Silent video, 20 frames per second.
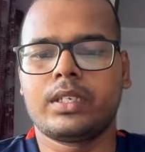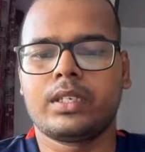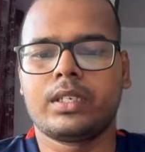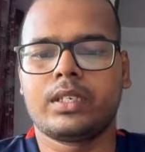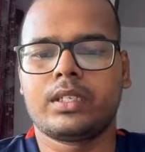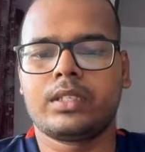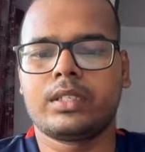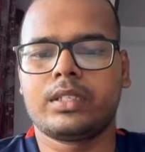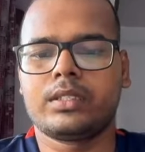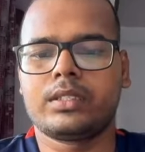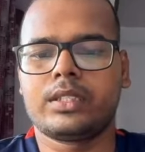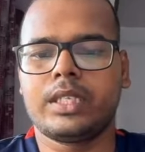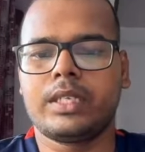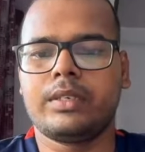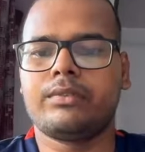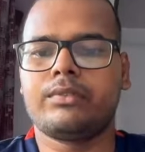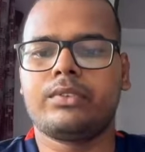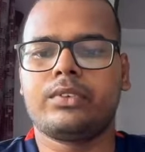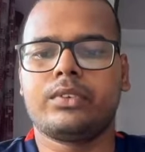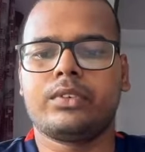Then
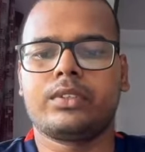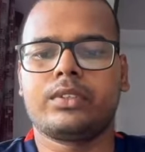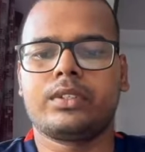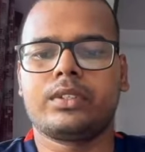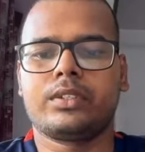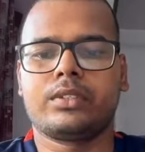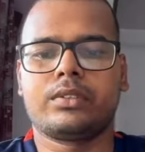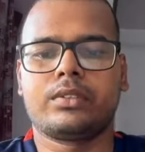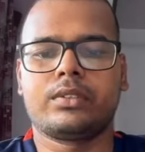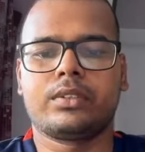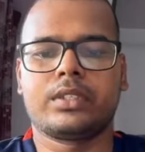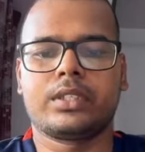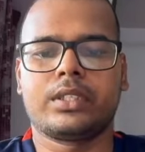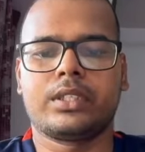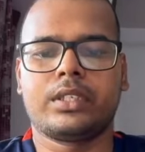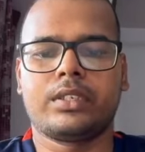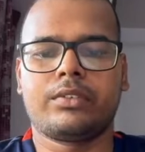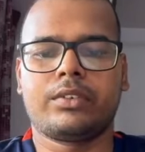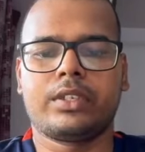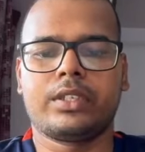same for this
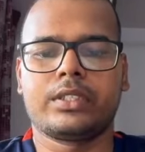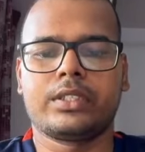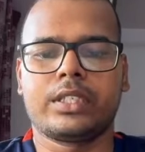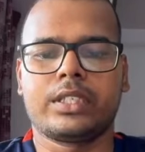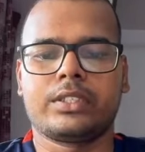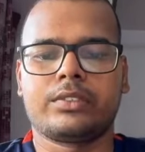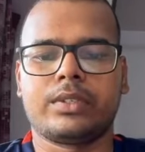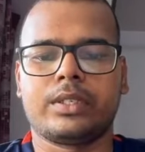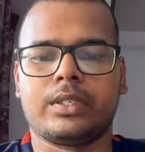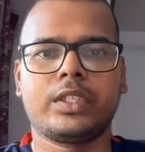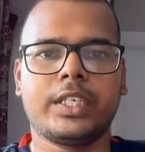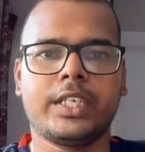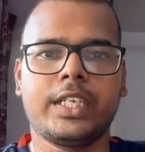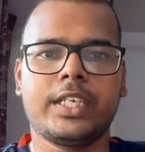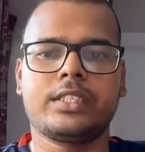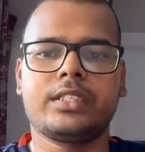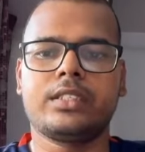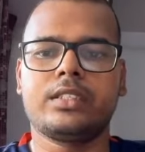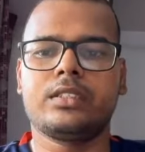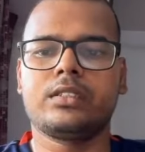DF range as well.
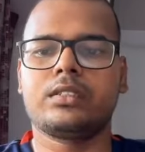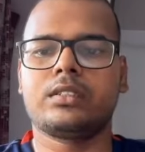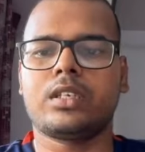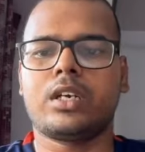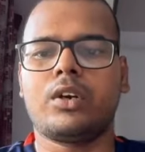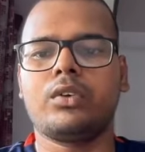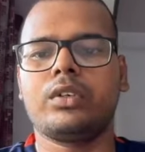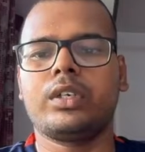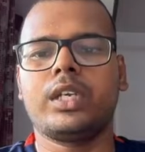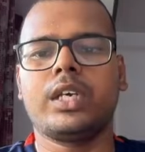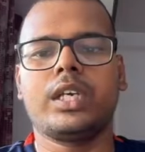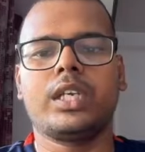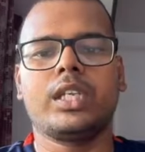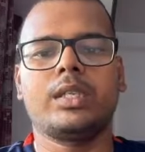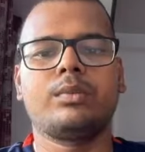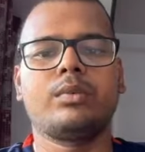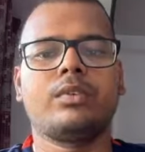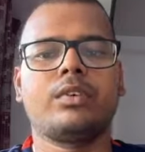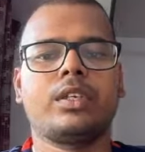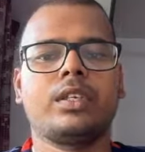Next is outlier
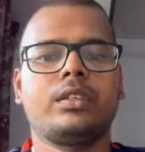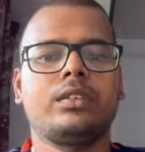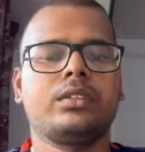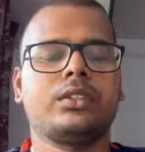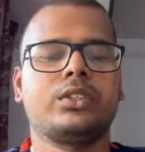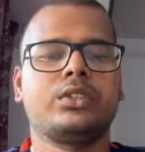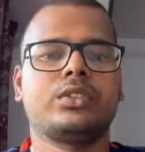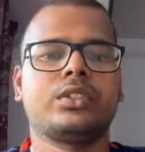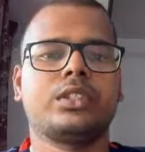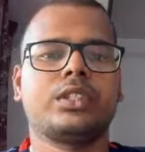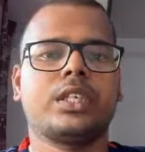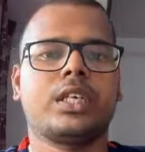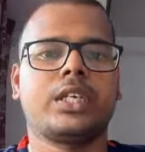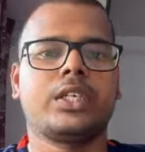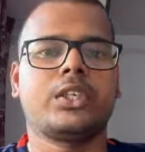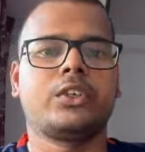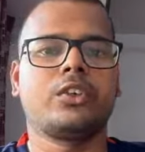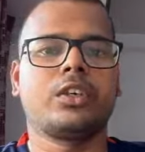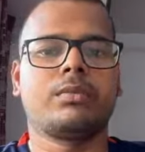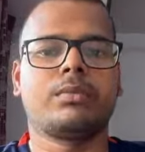removal using
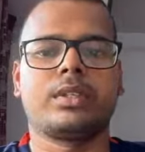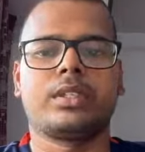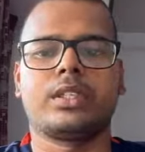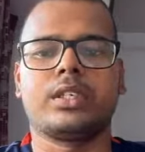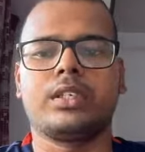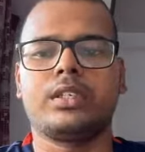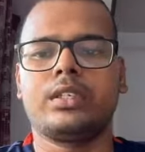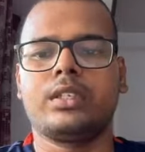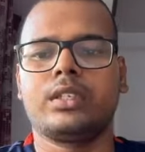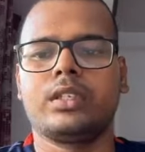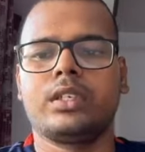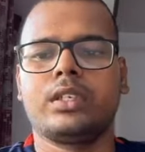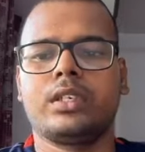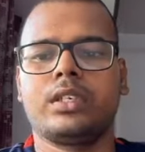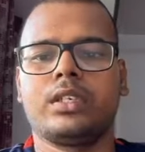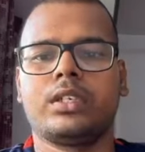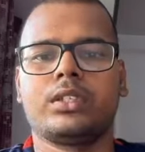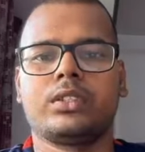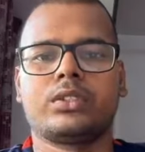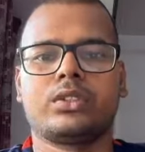IQR method.
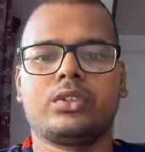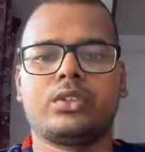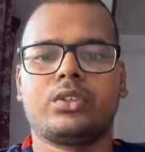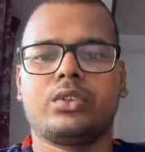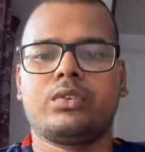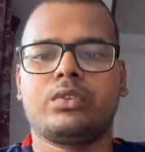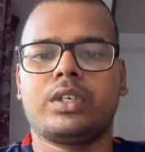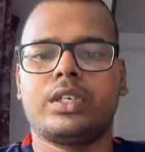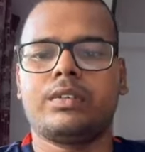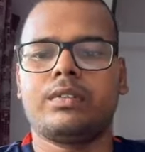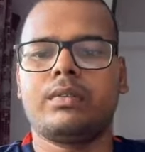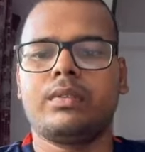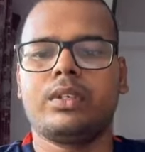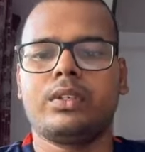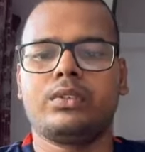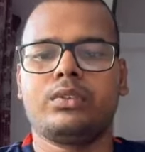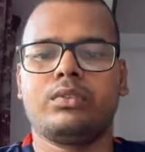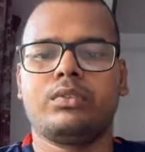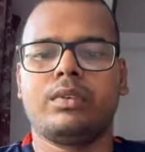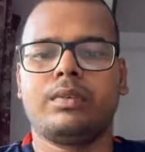So what we will
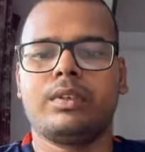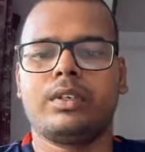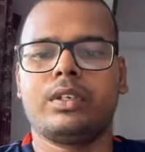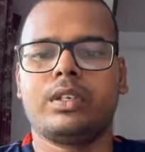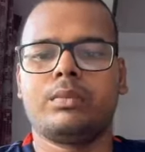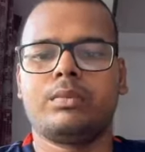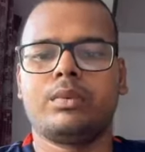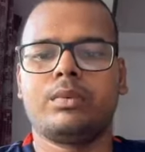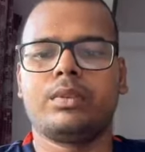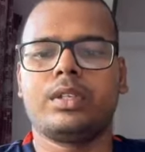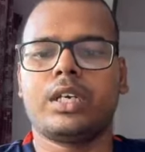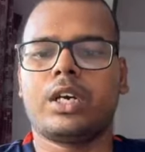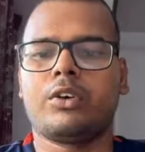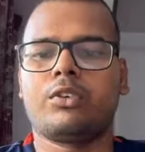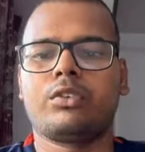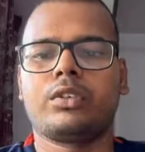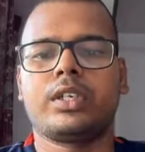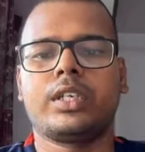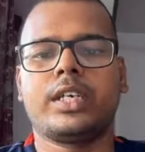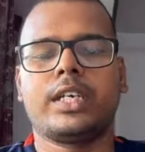do, we will remove the
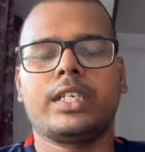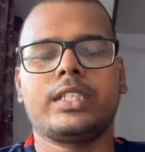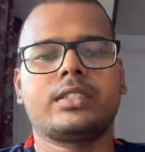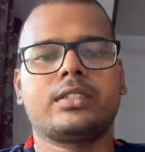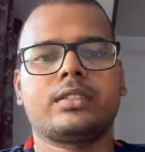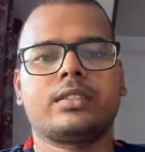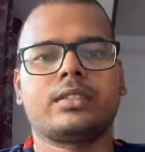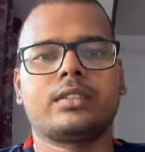outliers,